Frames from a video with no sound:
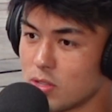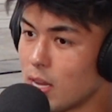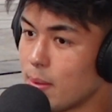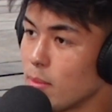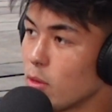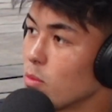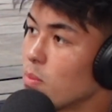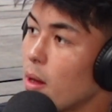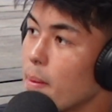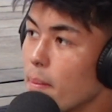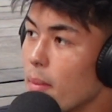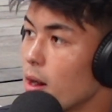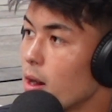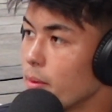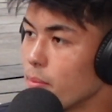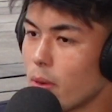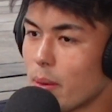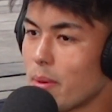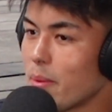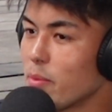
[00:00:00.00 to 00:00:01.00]
so same thing with my
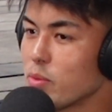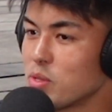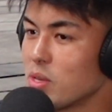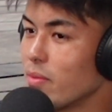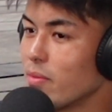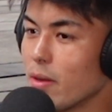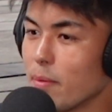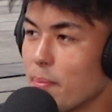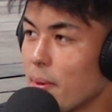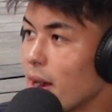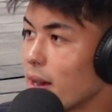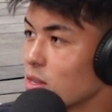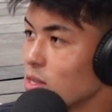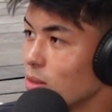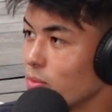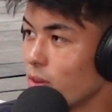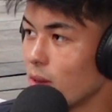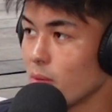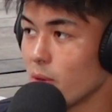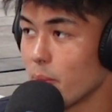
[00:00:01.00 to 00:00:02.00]
mom. My mom wasn't even a
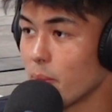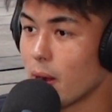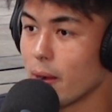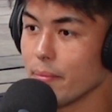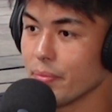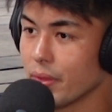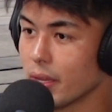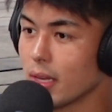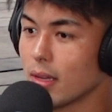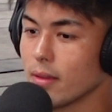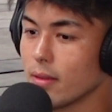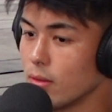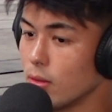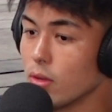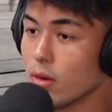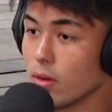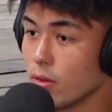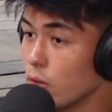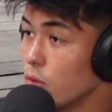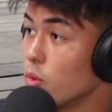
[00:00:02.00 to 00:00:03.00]
boxing fan. My mom, like,
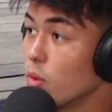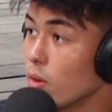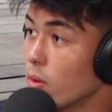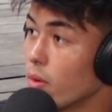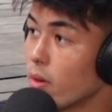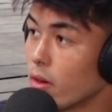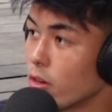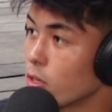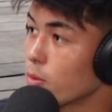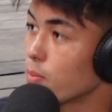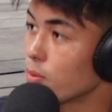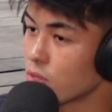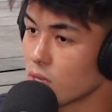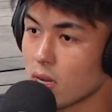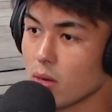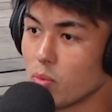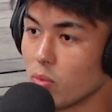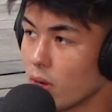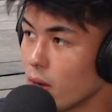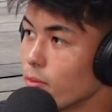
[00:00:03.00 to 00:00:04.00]
you know, you go
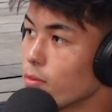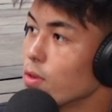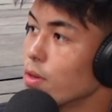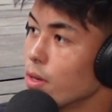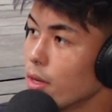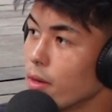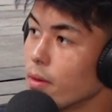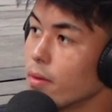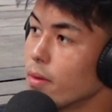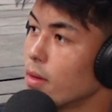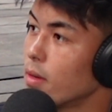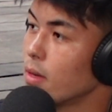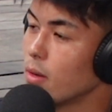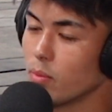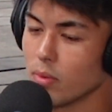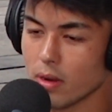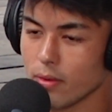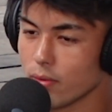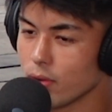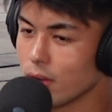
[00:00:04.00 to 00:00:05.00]
100% in whatever you do.
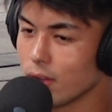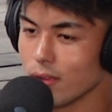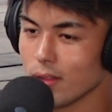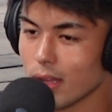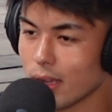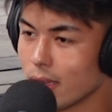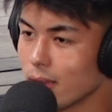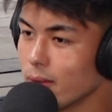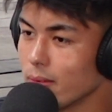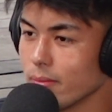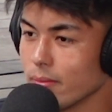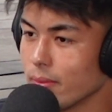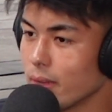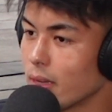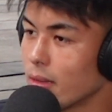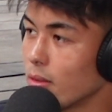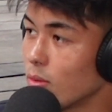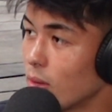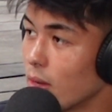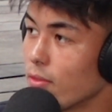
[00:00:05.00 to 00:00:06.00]
Whatever you do,
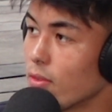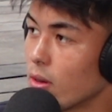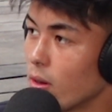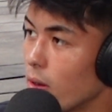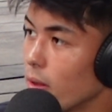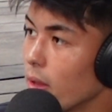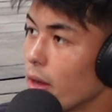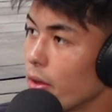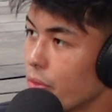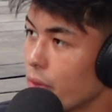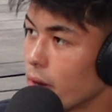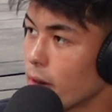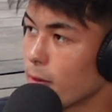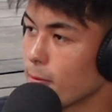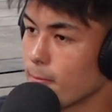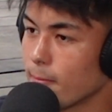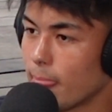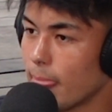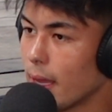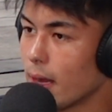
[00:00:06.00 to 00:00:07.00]
you give it all out
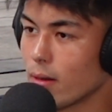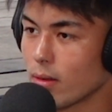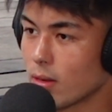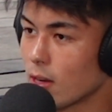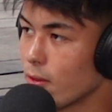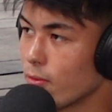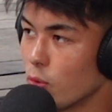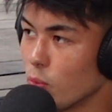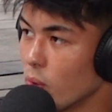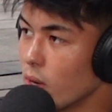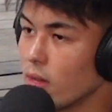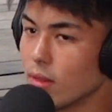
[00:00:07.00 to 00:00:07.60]
there. I don't care if